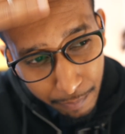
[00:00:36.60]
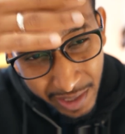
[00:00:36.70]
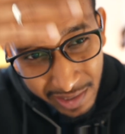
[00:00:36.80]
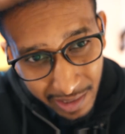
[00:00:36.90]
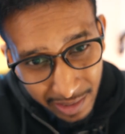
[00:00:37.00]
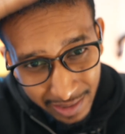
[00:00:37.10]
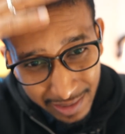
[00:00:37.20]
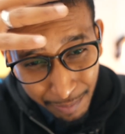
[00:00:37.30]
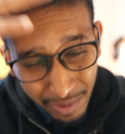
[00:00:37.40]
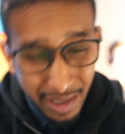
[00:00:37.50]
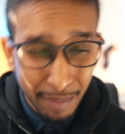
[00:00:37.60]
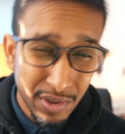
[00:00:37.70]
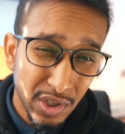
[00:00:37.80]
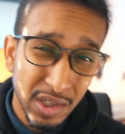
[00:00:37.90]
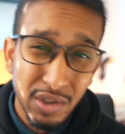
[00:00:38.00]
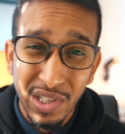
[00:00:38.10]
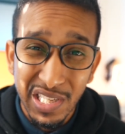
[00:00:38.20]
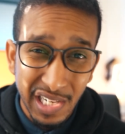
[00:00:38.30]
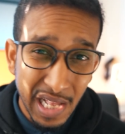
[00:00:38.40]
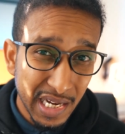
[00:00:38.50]
basically this is something that I'm starting to
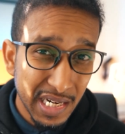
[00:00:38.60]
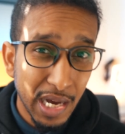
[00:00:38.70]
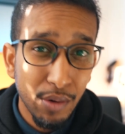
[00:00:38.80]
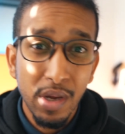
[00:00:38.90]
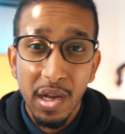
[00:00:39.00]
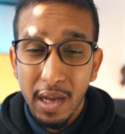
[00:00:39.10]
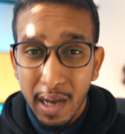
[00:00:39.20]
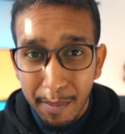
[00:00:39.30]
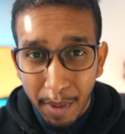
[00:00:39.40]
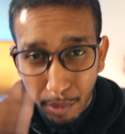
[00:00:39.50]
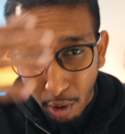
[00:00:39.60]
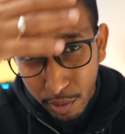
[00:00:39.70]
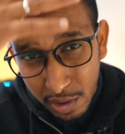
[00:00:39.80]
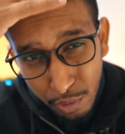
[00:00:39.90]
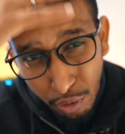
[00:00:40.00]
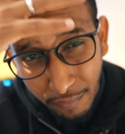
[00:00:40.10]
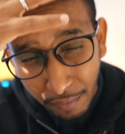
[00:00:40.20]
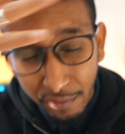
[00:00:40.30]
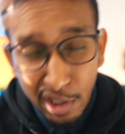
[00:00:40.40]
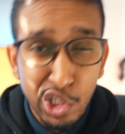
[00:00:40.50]
dislike now. I'm growing some sort of a
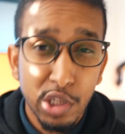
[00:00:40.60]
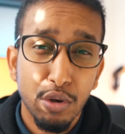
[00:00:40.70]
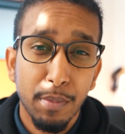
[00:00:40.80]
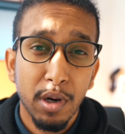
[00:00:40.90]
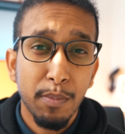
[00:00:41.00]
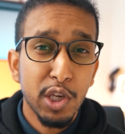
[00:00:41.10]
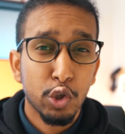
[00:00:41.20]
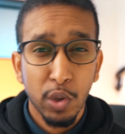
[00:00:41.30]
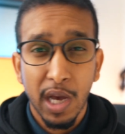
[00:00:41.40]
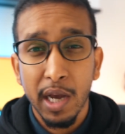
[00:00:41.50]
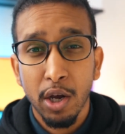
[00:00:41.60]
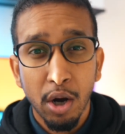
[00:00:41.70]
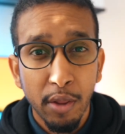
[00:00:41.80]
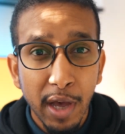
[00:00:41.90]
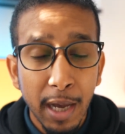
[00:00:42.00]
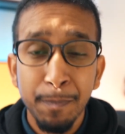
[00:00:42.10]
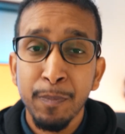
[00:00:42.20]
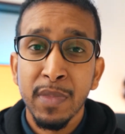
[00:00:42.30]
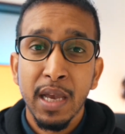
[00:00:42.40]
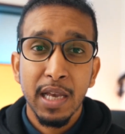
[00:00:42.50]
fringe, so I'm going to make sure that I cut that,
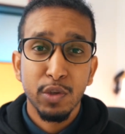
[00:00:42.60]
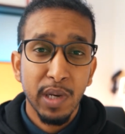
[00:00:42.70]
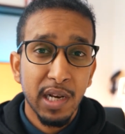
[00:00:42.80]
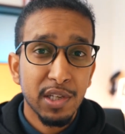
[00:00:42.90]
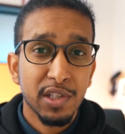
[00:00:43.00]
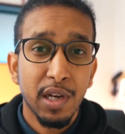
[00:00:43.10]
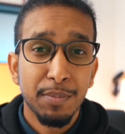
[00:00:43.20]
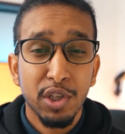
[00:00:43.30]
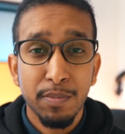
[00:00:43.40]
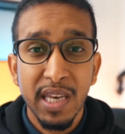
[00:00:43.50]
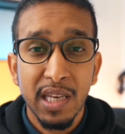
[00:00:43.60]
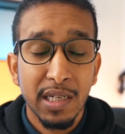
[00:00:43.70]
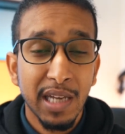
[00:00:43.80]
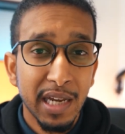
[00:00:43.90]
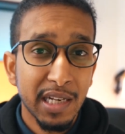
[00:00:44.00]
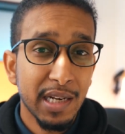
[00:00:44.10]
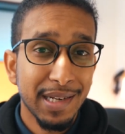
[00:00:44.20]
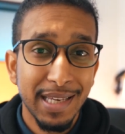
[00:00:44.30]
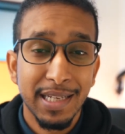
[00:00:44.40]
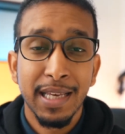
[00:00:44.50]
as well as just make it tidy and
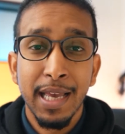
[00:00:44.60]
neat.